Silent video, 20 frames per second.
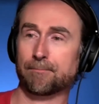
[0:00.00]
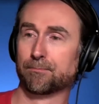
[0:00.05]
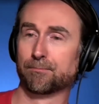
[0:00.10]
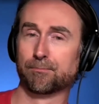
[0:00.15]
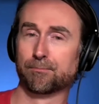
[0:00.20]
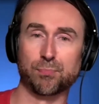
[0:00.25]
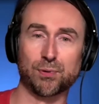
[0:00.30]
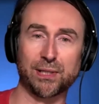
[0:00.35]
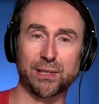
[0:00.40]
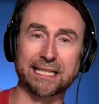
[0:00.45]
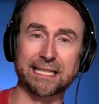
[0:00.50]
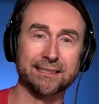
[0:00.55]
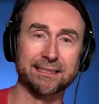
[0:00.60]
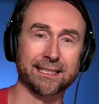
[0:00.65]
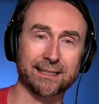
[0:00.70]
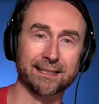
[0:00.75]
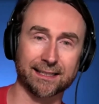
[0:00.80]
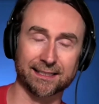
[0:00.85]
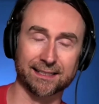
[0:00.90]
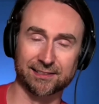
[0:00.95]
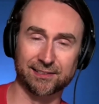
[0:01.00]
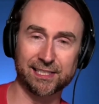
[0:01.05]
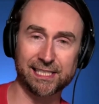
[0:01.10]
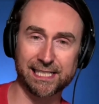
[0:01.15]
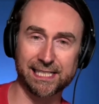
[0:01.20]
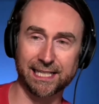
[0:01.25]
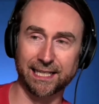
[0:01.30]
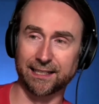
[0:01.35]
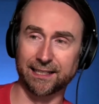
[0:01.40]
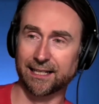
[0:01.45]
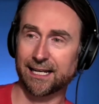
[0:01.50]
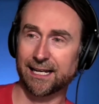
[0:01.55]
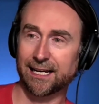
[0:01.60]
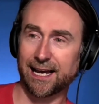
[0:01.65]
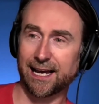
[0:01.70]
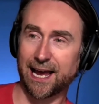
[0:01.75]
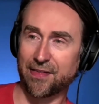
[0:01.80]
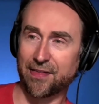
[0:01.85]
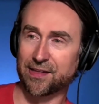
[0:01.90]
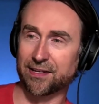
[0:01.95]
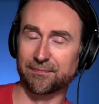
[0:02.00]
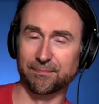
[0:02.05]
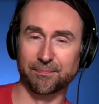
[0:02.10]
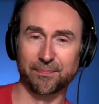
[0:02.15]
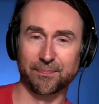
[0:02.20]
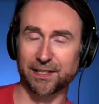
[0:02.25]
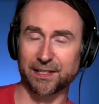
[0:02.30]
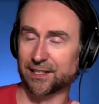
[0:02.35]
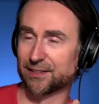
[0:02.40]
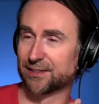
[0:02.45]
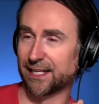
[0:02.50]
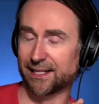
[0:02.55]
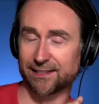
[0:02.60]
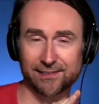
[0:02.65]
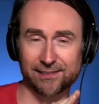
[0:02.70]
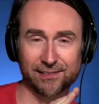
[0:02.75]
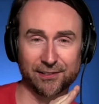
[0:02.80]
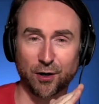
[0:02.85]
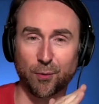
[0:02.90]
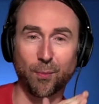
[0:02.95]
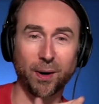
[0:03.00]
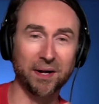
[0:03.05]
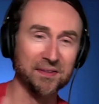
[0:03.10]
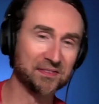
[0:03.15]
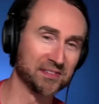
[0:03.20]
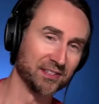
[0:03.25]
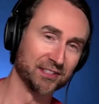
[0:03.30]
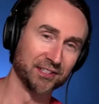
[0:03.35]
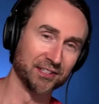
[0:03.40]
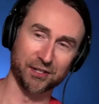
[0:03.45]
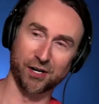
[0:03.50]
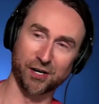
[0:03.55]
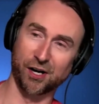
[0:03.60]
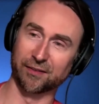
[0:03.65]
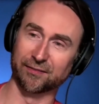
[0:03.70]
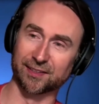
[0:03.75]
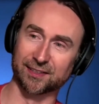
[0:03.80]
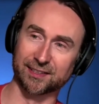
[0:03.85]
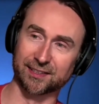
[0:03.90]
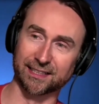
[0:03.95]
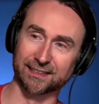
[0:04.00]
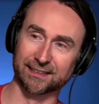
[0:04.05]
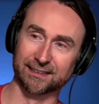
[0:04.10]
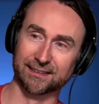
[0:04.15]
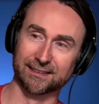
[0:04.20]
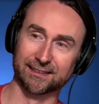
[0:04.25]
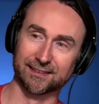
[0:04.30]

planting a seed and then it takes, months until you harvest it.